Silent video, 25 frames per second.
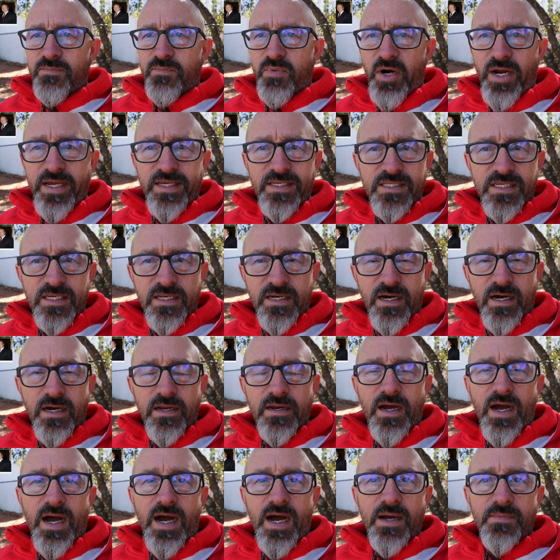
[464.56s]
pricing
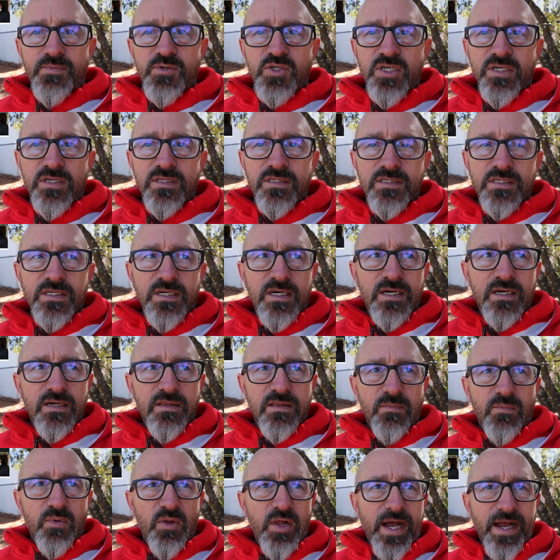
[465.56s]
on options,
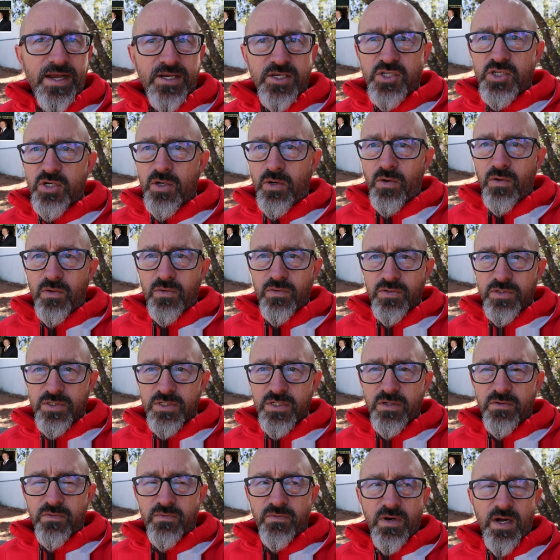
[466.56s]
the
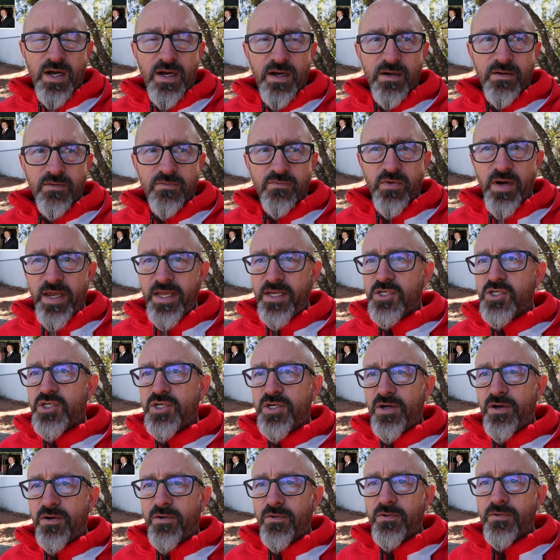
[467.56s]
Black-Scholes
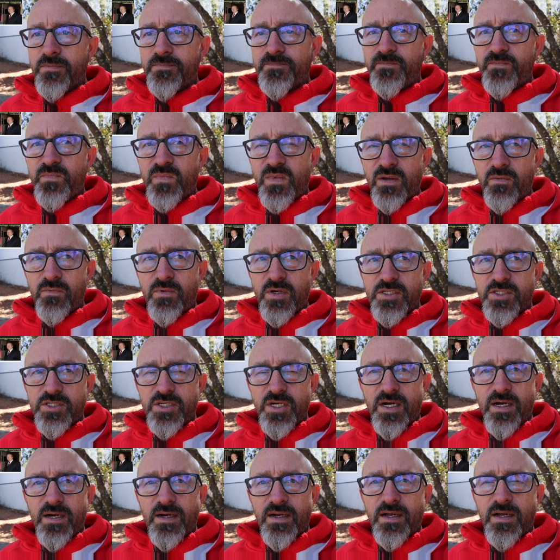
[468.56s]
ratio,
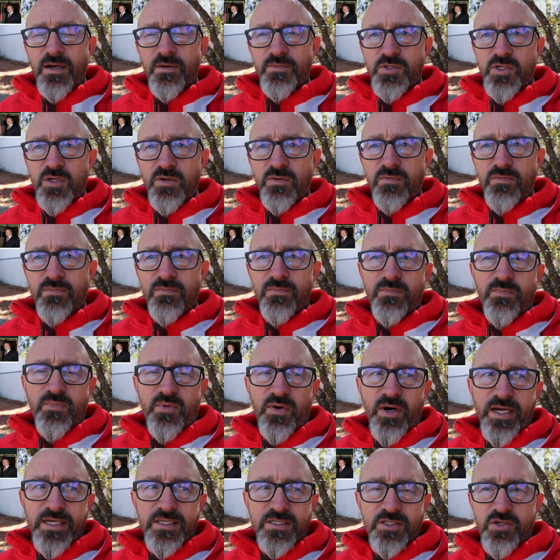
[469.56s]
which helps you
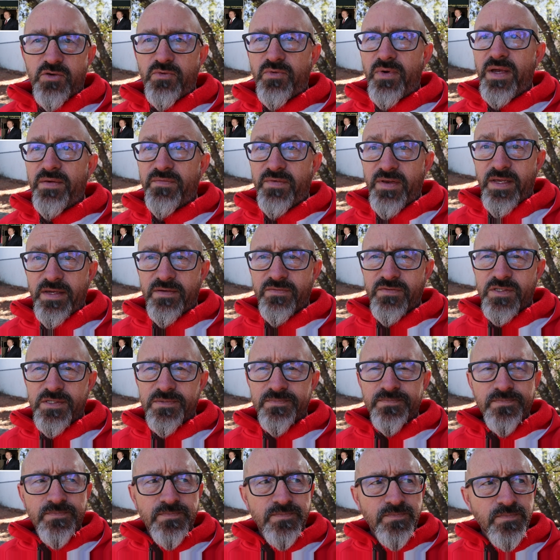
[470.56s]
price derivatives.
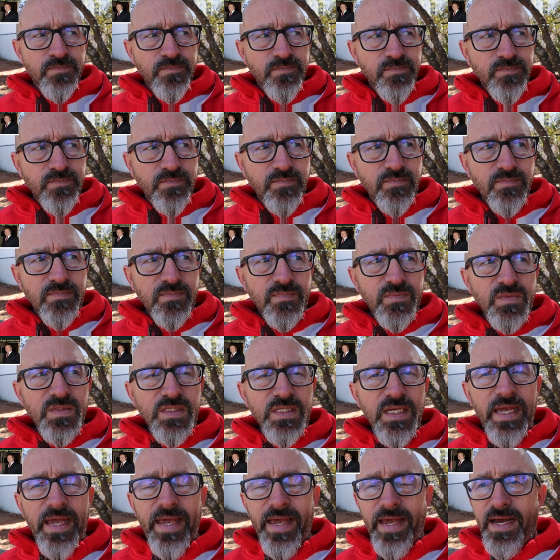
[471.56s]

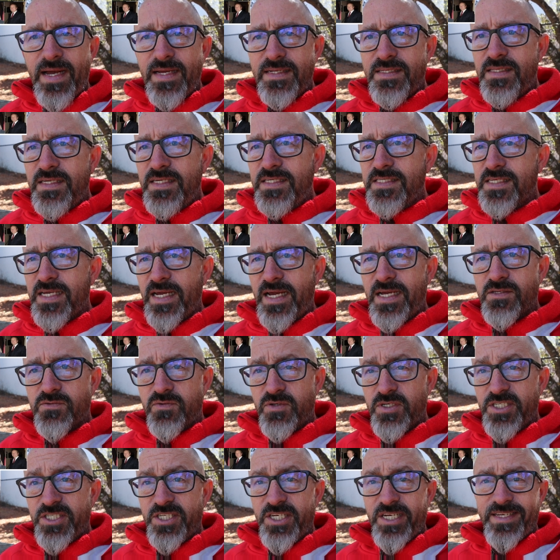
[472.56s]
And these guys
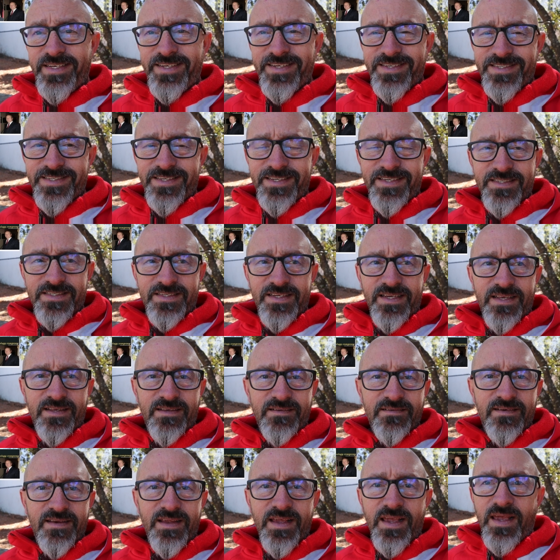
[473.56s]
were geniuses,
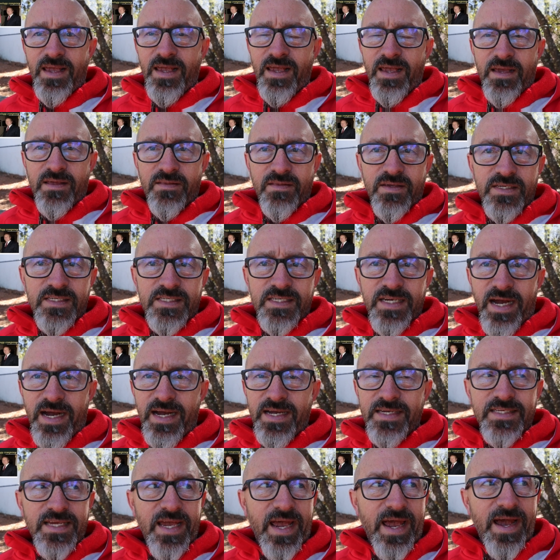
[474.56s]
and these
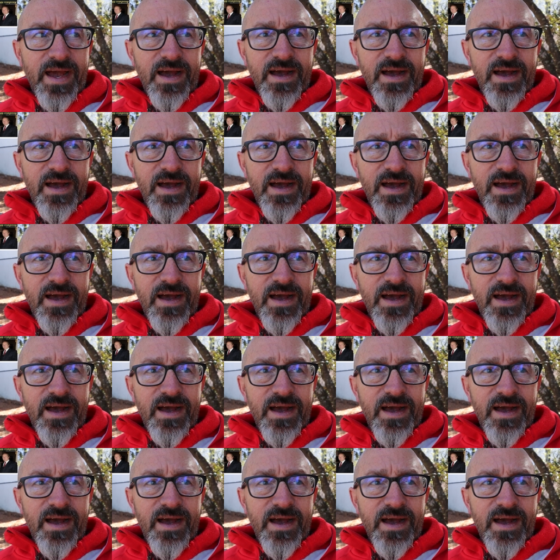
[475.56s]
guys